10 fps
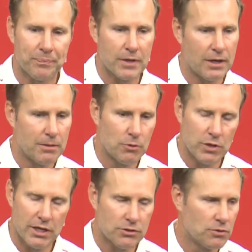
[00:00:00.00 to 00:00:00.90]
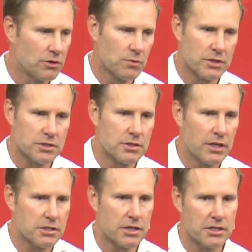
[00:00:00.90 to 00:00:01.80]
But we got two good ones
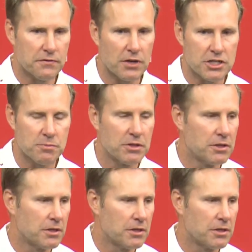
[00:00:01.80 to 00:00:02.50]
as freshmen,